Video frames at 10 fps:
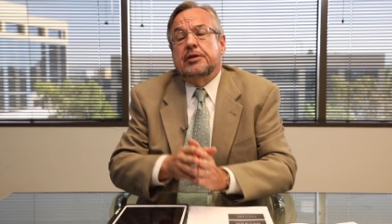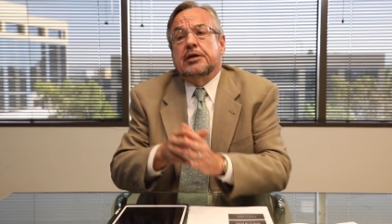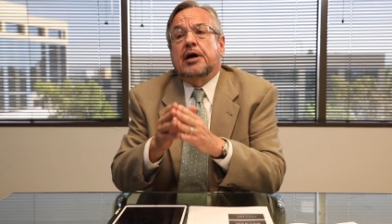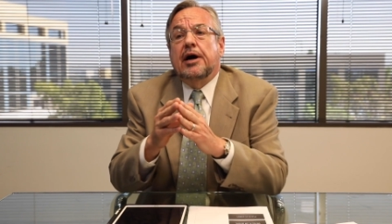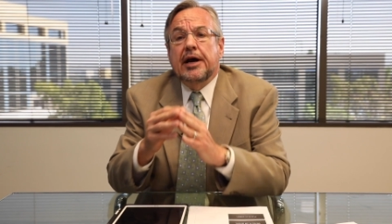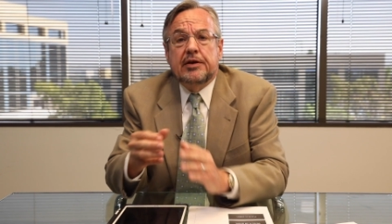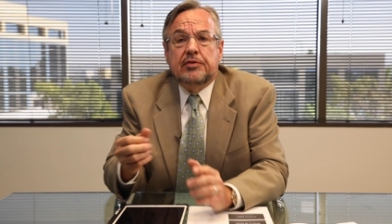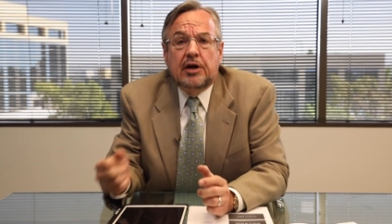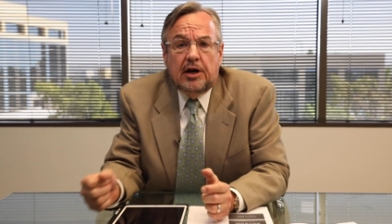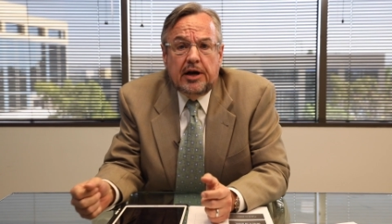the kind
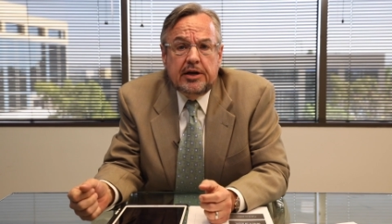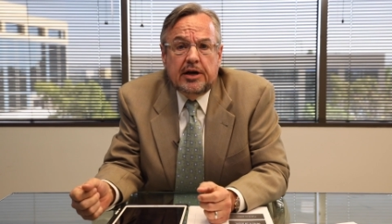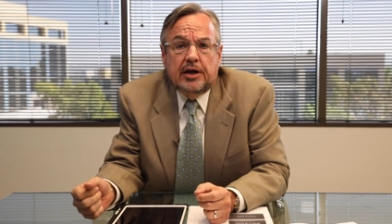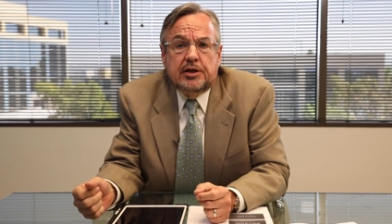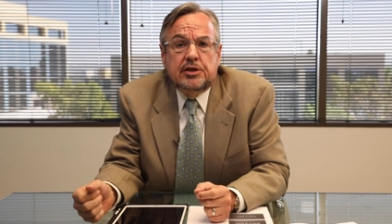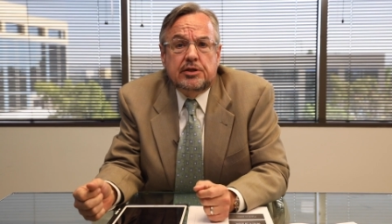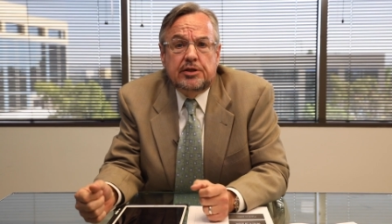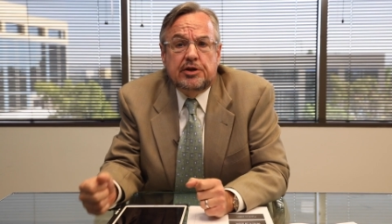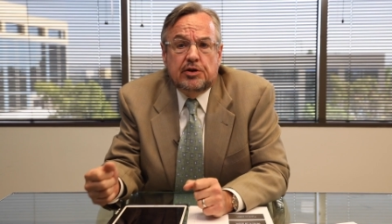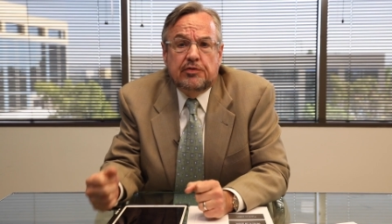of conduct
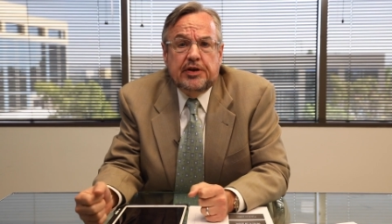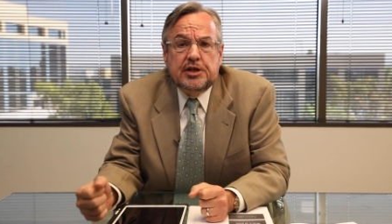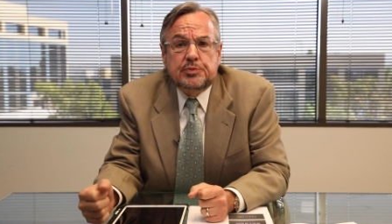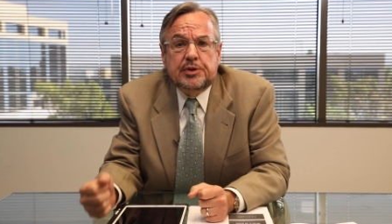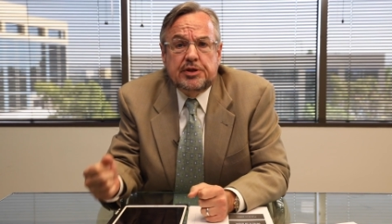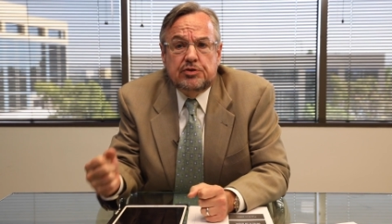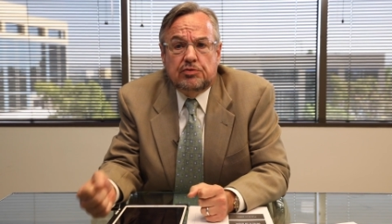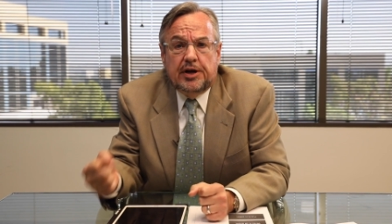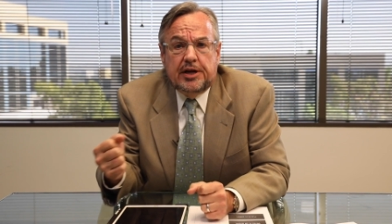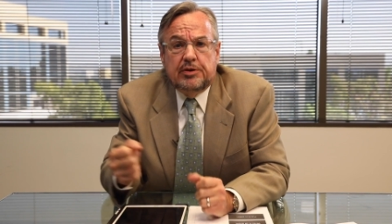that you're faced with in
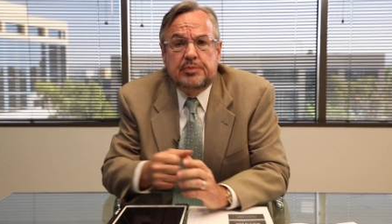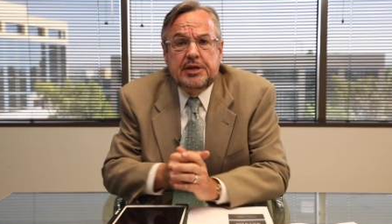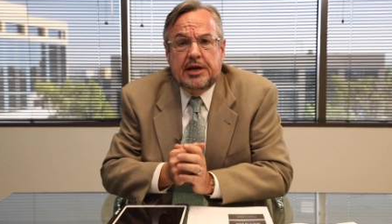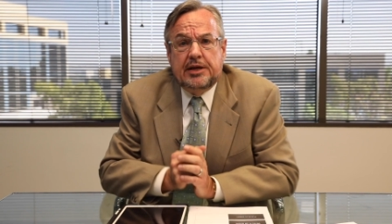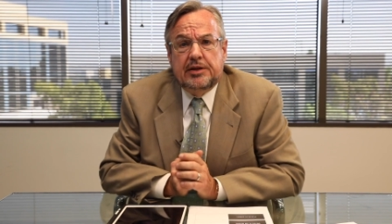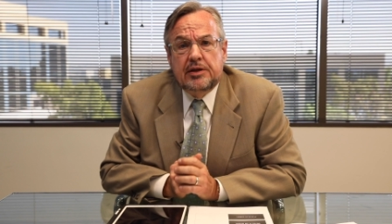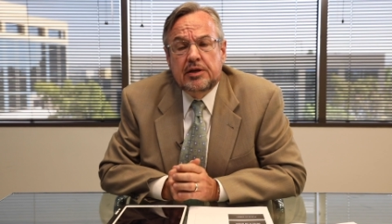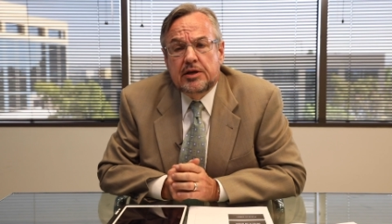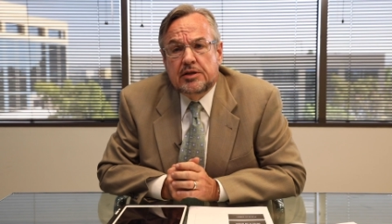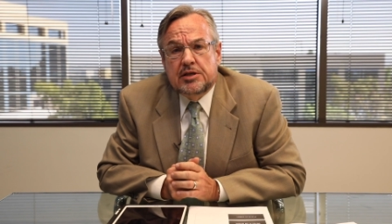trying to obtain
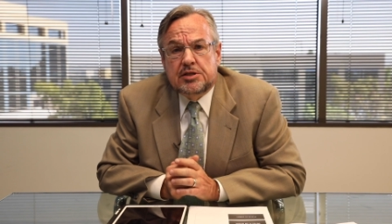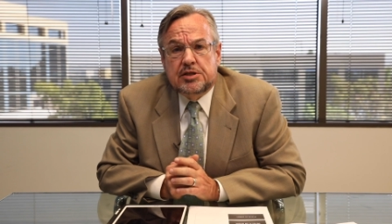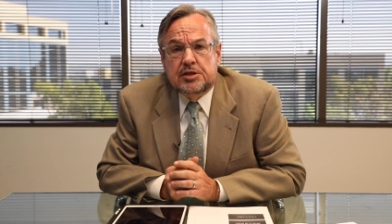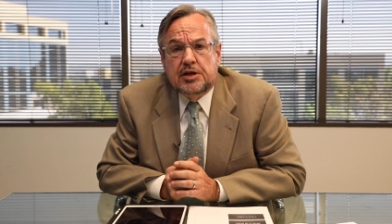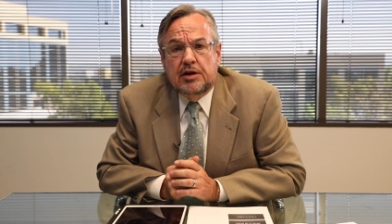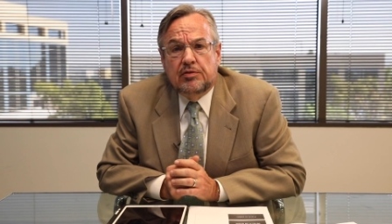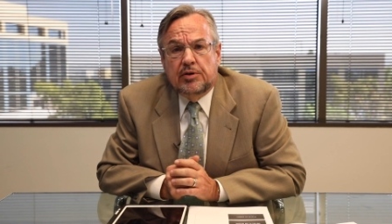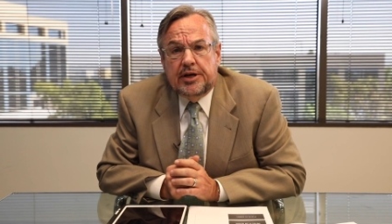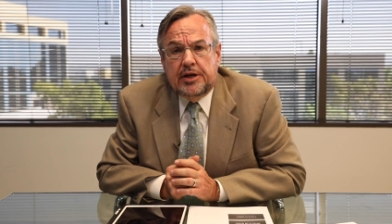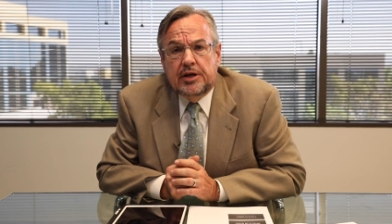this
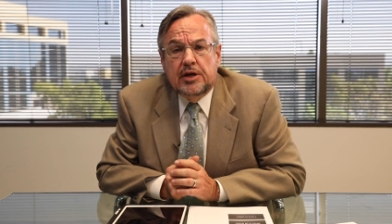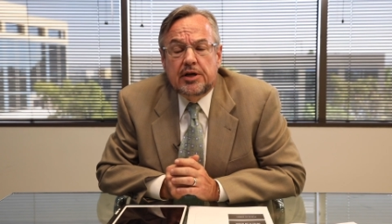discovery